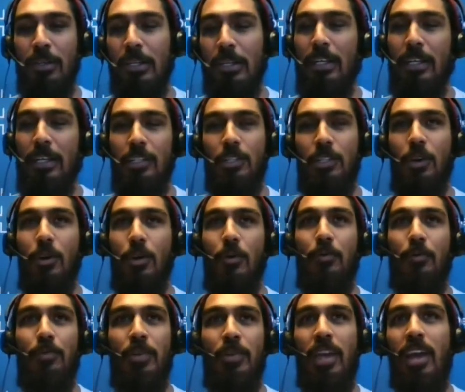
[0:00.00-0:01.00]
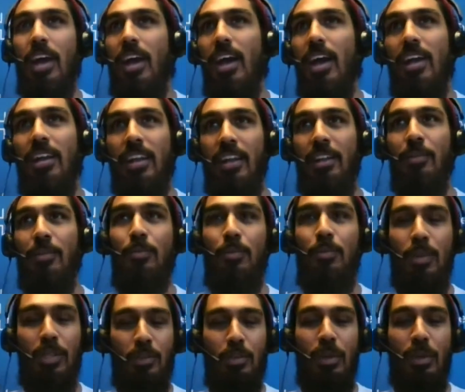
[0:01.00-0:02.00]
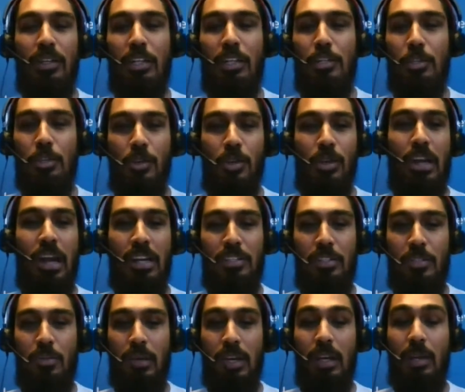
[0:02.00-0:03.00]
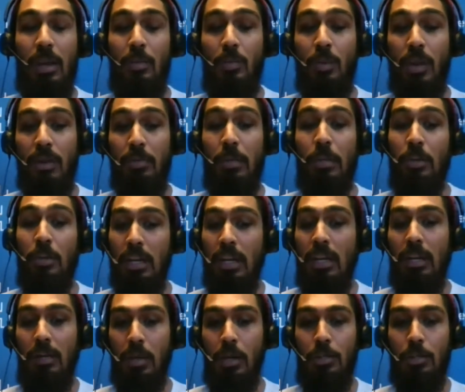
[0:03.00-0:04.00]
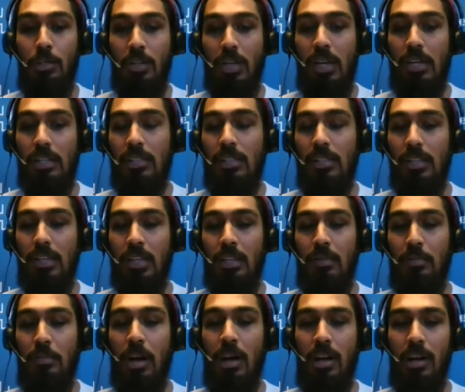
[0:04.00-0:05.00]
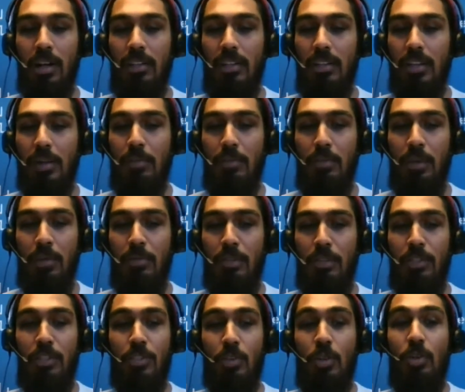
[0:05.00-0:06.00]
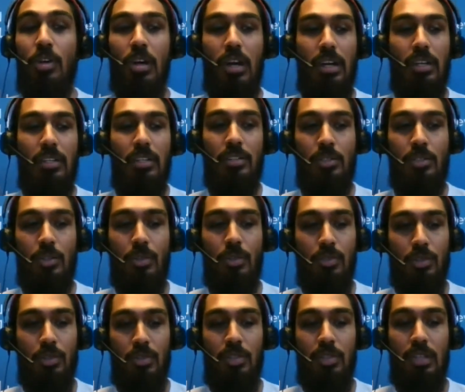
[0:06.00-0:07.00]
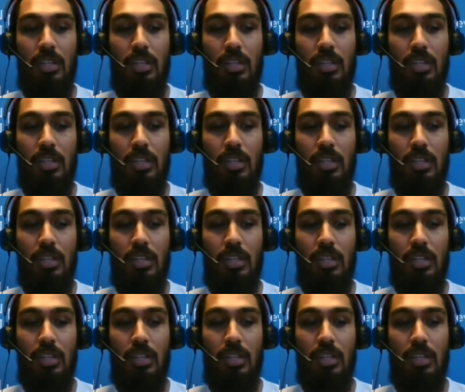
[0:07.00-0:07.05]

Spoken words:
So yeah, and what the work that you guys are doing, and what I've been reading about you guys in the market, it's just so great to see